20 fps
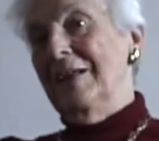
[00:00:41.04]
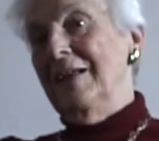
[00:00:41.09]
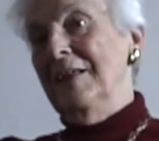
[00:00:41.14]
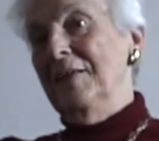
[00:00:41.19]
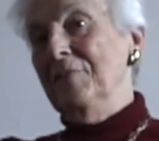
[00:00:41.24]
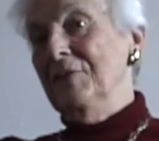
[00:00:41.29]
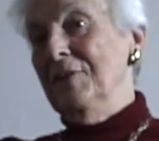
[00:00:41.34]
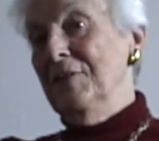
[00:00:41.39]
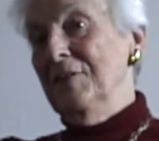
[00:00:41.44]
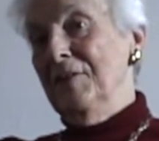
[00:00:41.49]

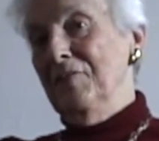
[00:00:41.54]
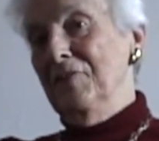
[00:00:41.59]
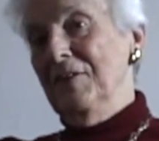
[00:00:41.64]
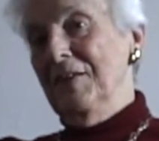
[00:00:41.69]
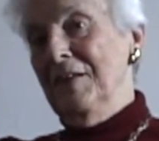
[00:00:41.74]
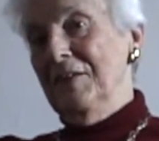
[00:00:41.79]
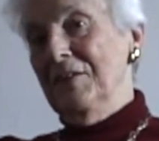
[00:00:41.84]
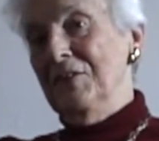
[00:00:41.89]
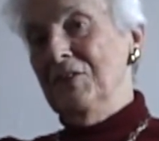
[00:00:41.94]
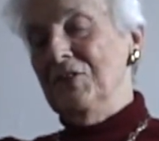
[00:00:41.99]
lived in the
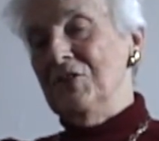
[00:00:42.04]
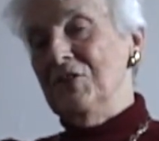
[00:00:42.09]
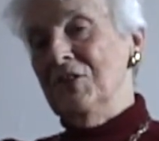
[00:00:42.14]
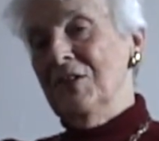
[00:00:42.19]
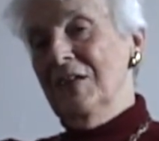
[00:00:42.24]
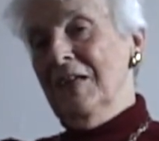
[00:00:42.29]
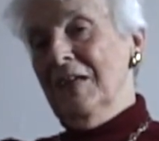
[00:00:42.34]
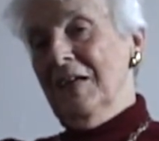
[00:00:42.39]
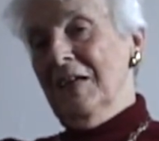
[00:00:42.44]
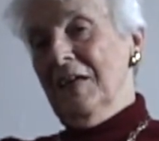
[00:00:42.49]
village,
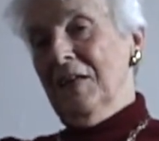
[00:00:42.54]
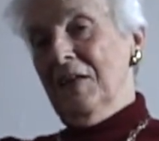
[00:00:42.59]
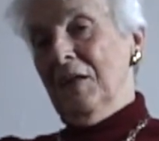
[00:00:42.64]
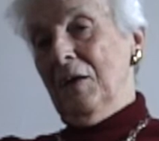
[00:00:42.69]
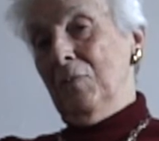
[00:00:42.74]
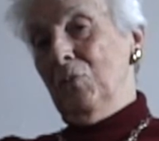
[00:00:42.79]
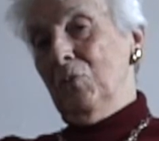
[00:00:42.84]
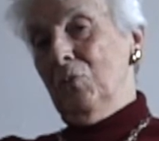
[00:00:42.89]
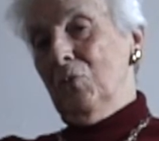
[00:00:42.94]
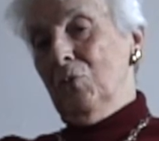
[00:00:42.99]
and I
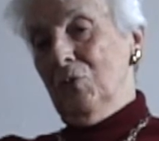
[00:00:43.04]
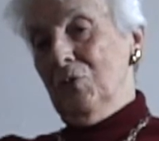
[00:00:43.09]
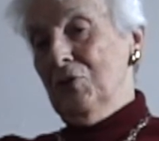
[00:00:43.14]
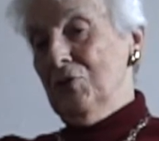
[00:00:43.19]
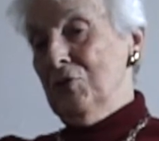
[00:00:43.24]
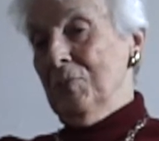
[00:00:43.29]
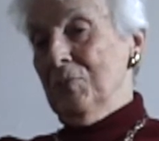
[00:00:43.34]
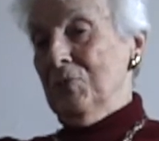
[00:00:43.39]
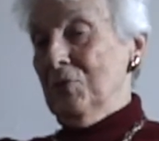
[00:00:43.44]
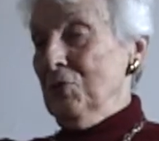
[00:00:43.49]
would go in shops,